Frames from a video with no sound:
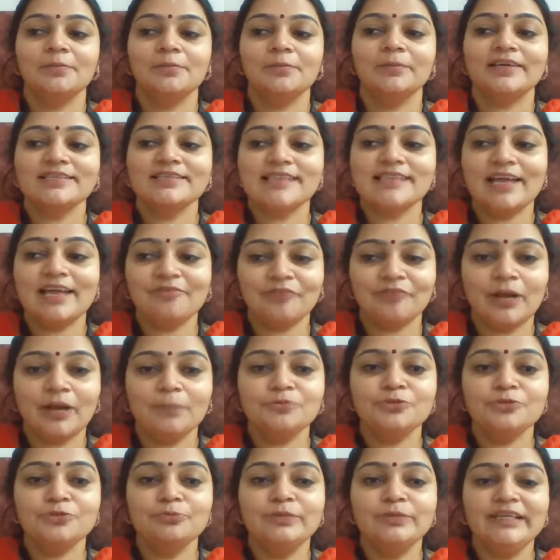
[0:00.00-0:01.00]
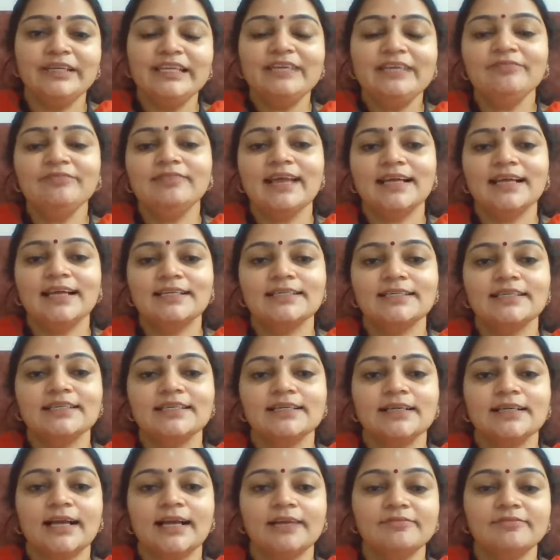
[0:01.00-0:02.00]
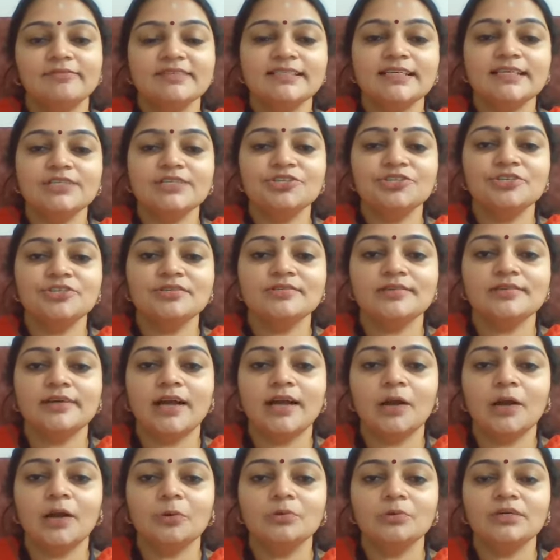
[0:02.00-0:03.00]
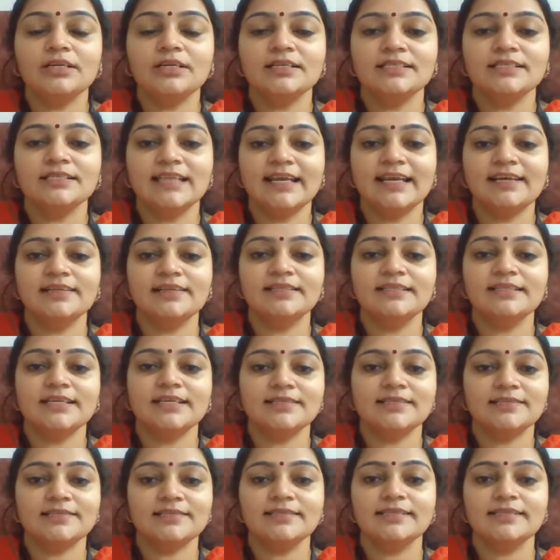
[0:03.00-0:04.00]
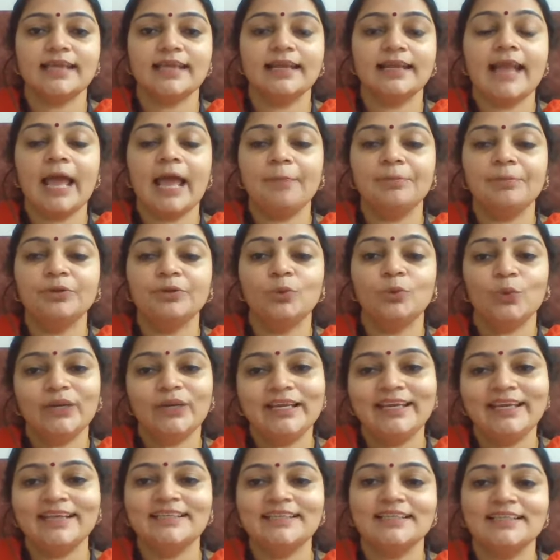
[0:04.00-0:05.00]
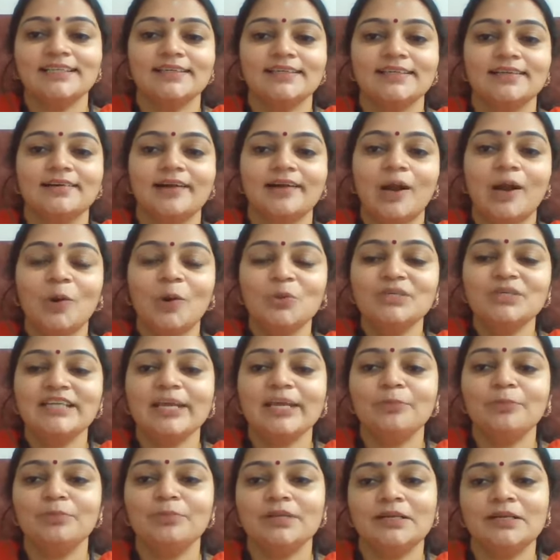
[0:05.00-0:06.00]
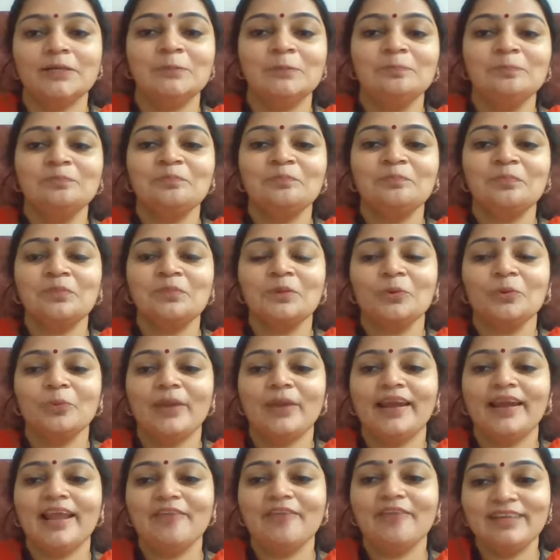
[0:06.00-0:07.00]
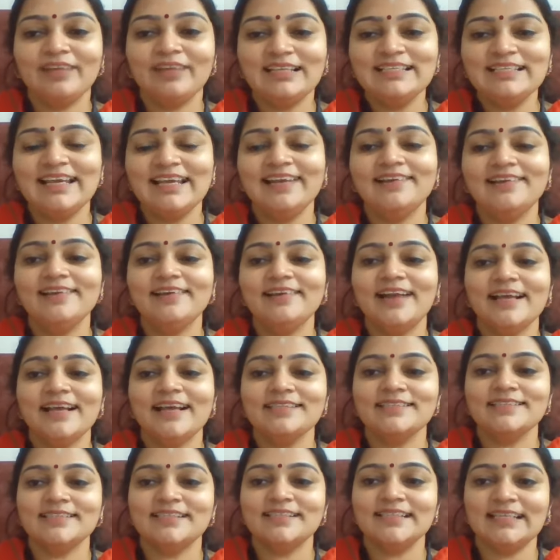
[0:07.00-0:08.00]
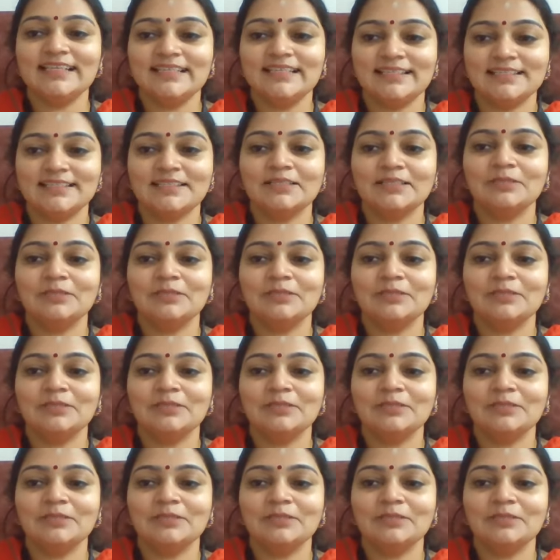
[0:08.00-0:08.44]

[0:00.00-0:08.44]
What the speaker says: Because I have come to believe that conversations around gender justice can happen only at a round table where every gender has a seat.